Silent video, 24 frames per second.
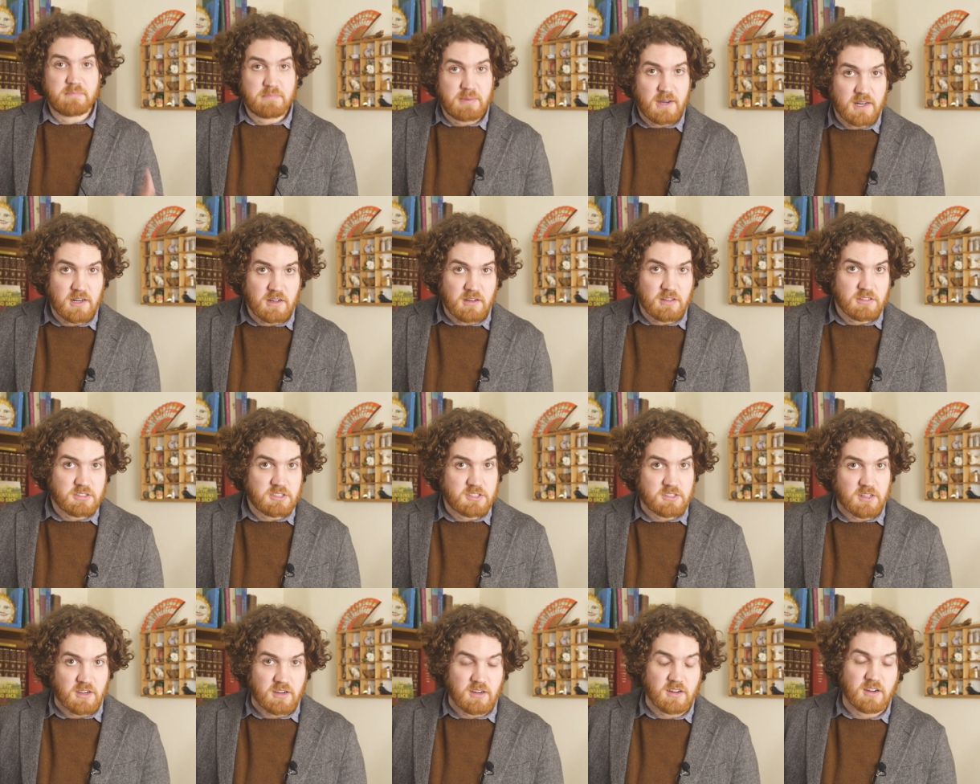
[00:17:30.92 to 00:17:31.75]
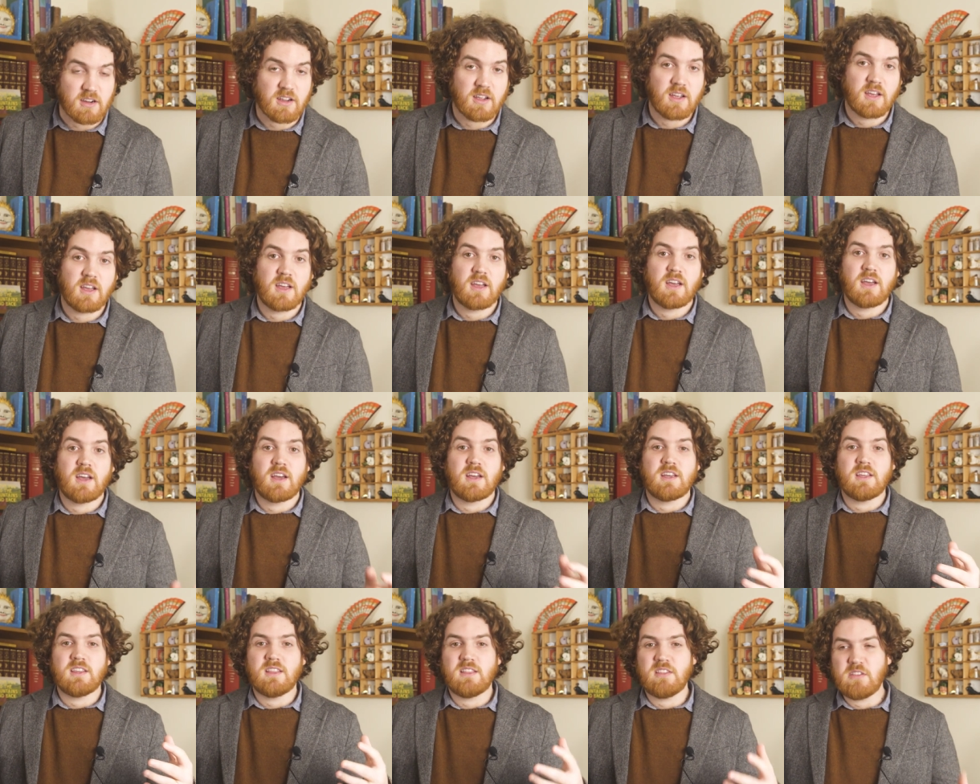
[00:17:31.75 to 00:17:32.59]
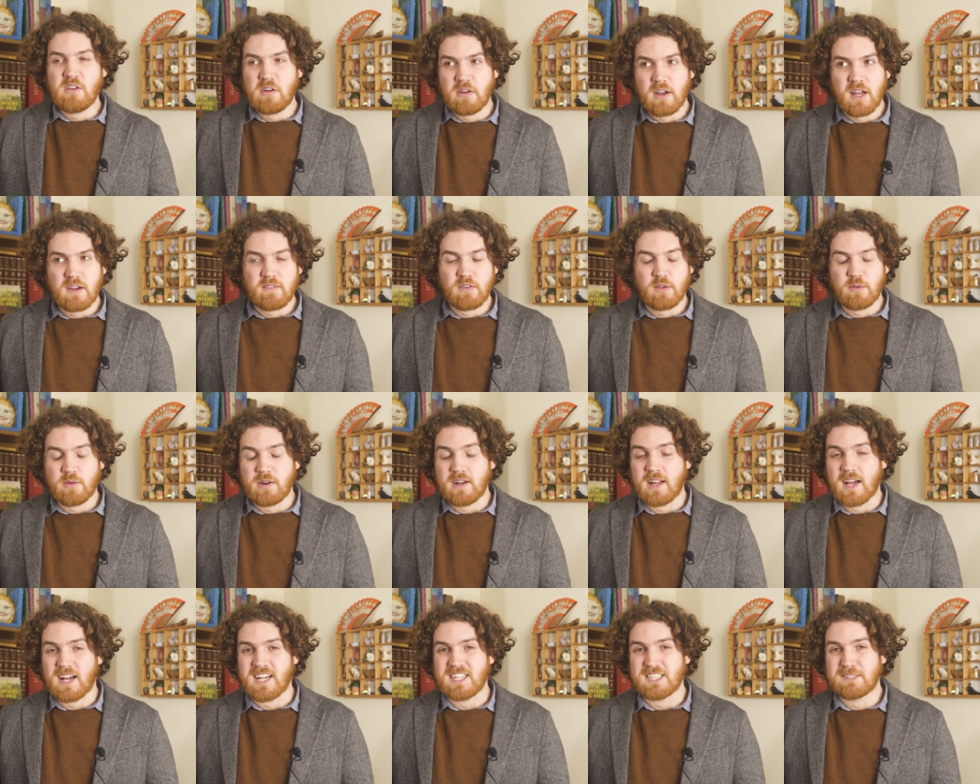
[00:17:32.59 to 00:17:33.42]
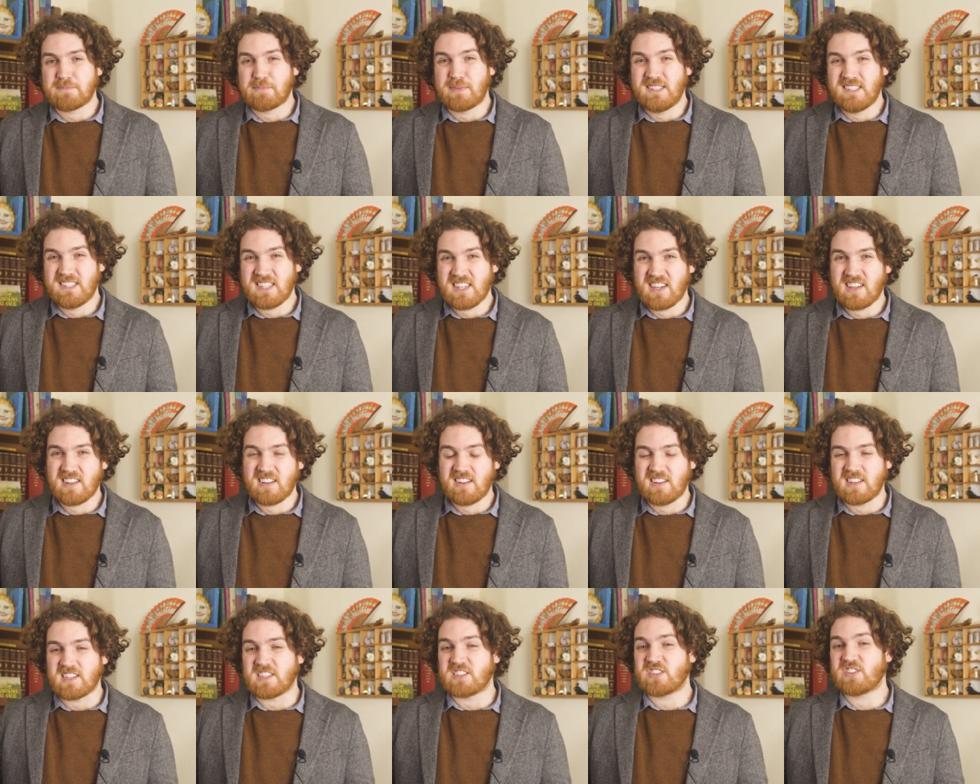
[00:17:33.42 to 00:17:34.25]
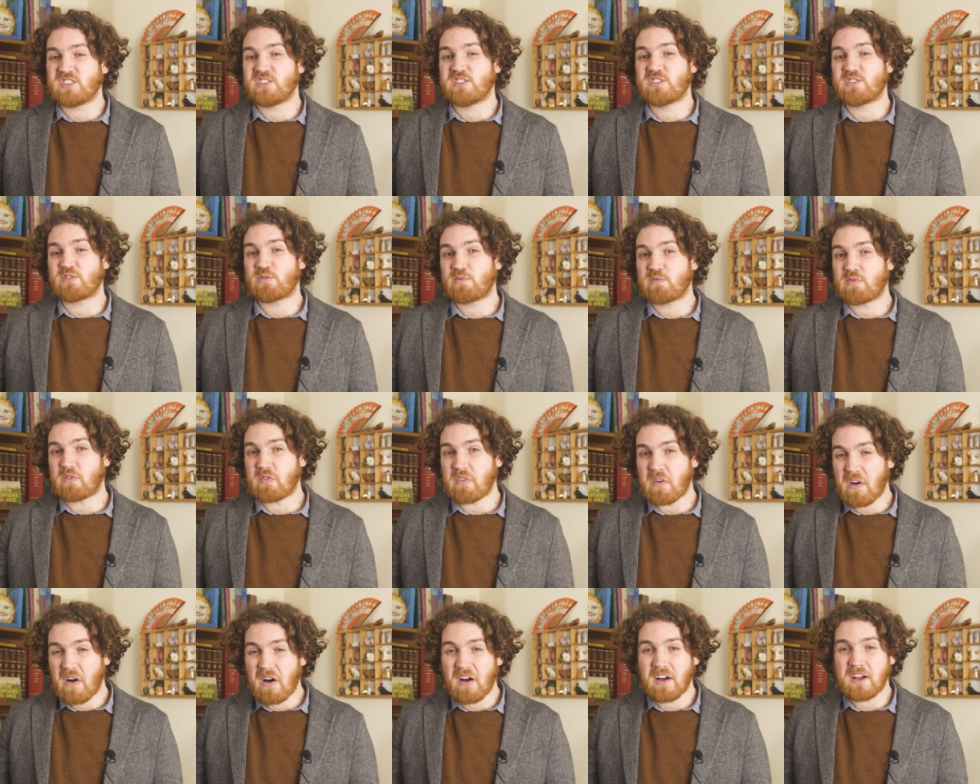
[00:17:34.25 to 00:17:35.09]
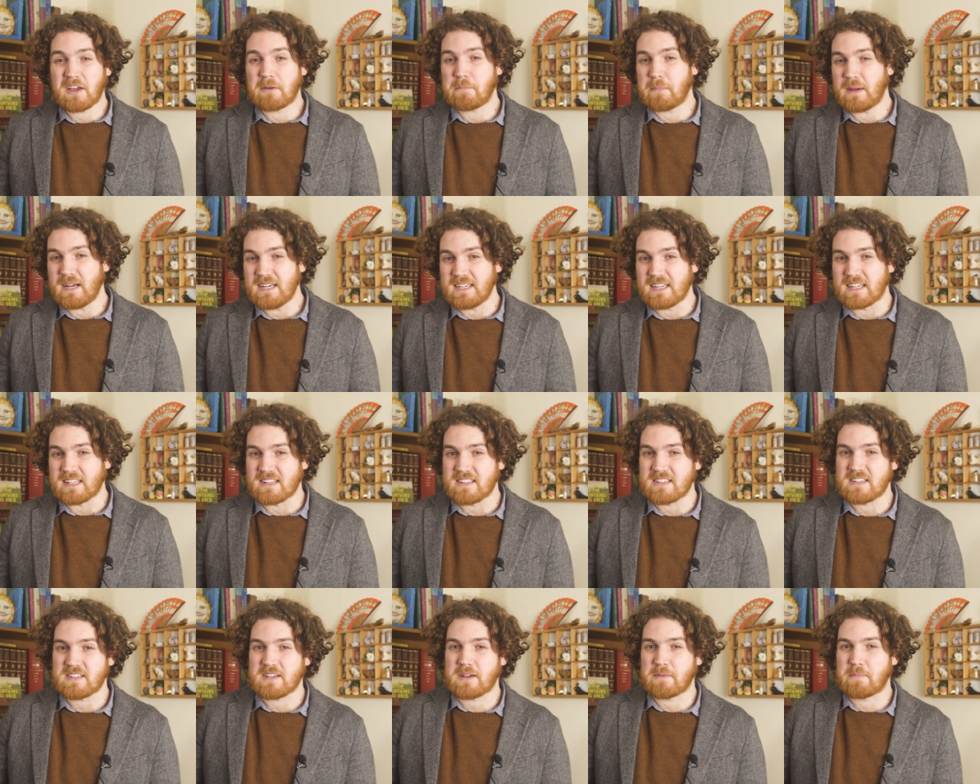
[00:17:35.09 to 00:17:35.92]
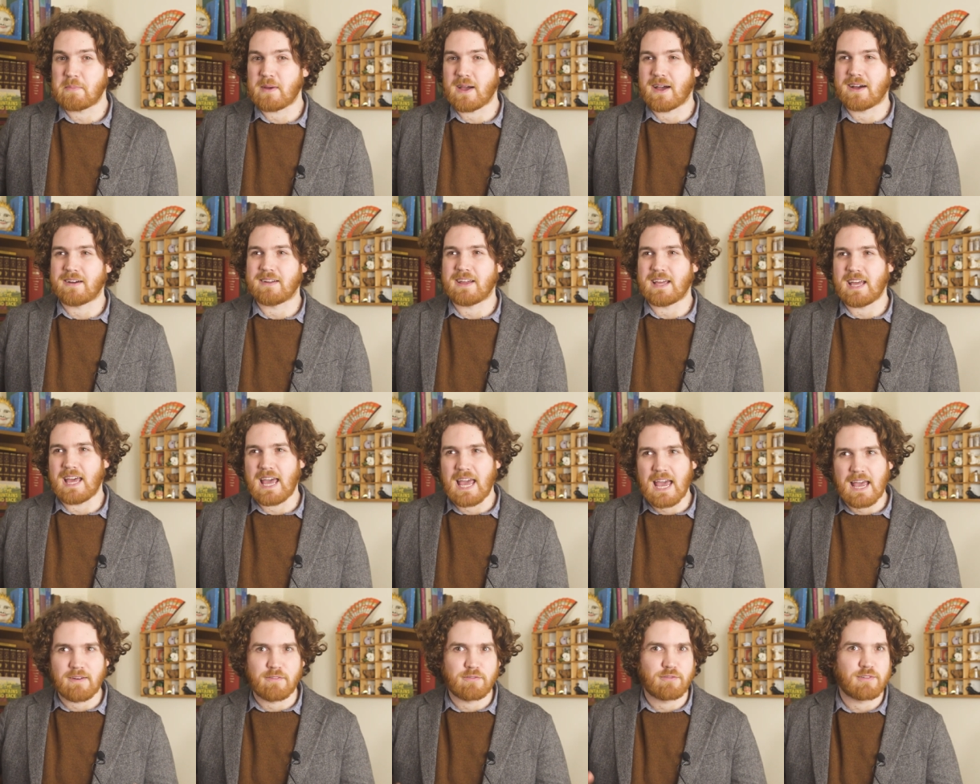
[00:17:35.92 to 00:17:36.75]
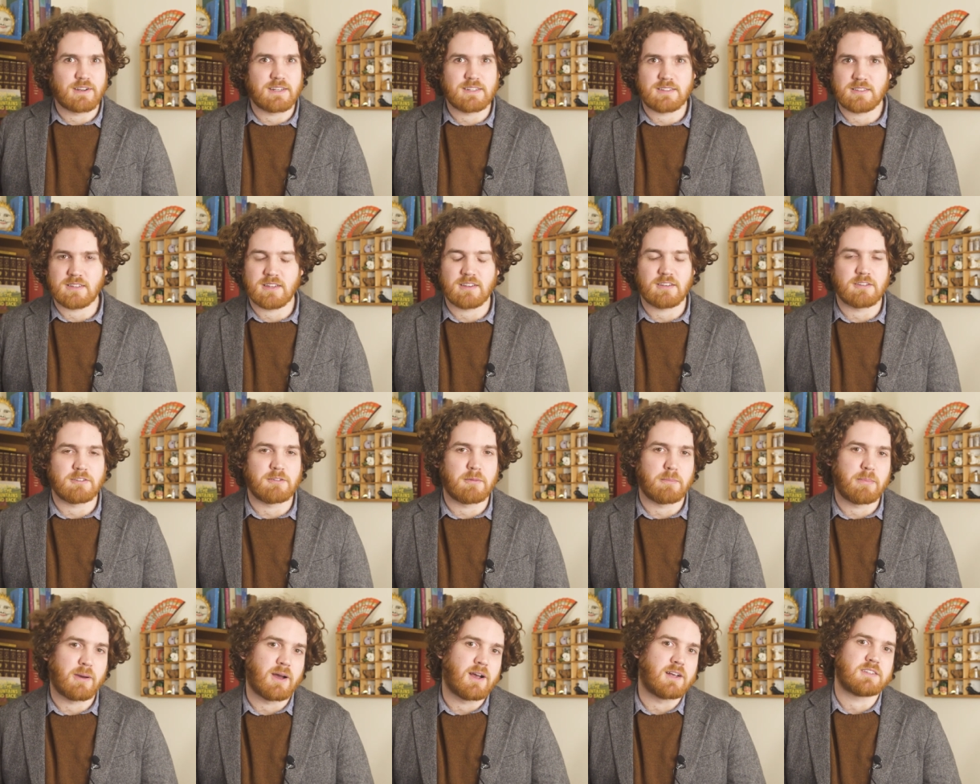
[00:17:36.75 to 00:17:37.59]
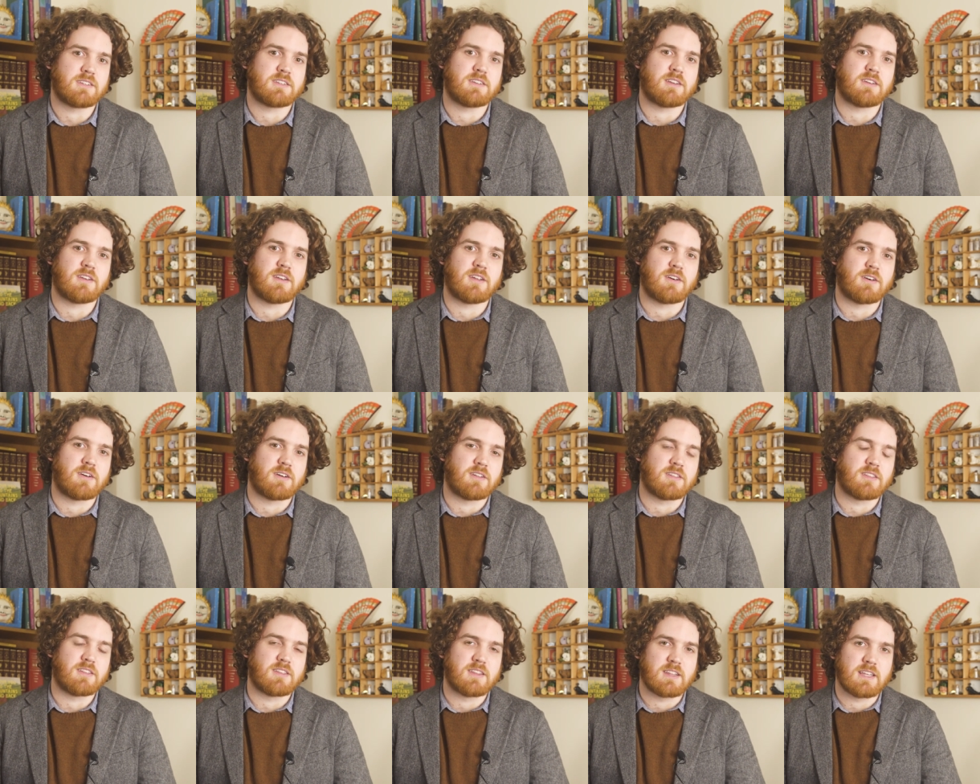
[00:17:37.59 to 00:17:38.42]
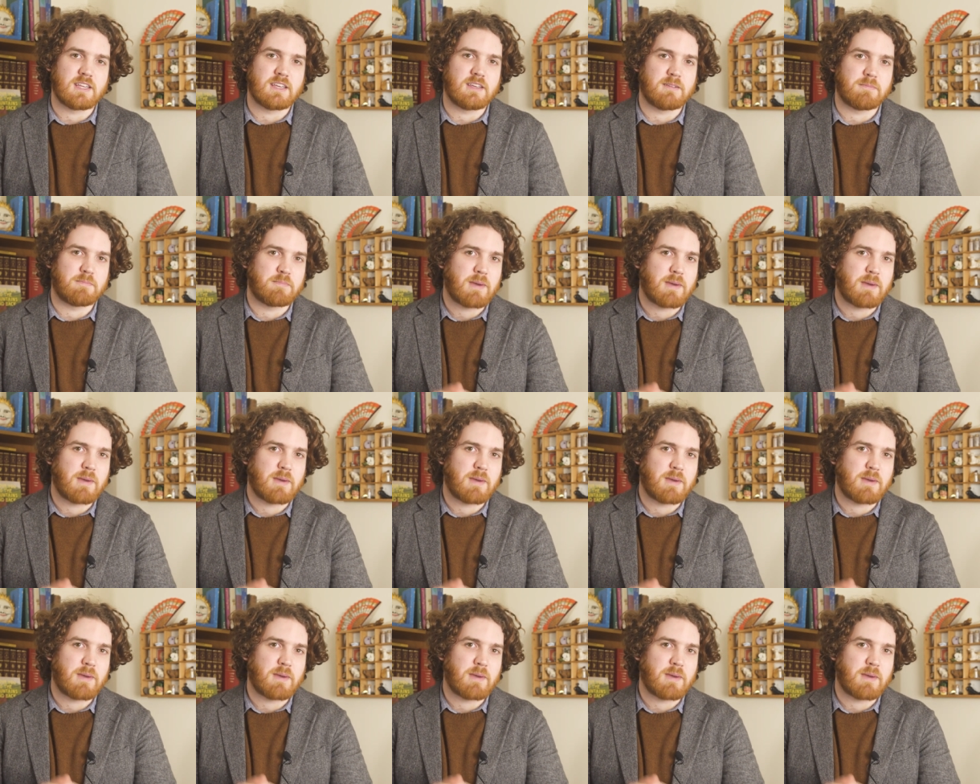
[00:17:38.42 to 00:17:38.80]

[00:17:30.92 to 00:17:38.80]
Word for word: But also, not everyone has particularly strong opinions about every single person on the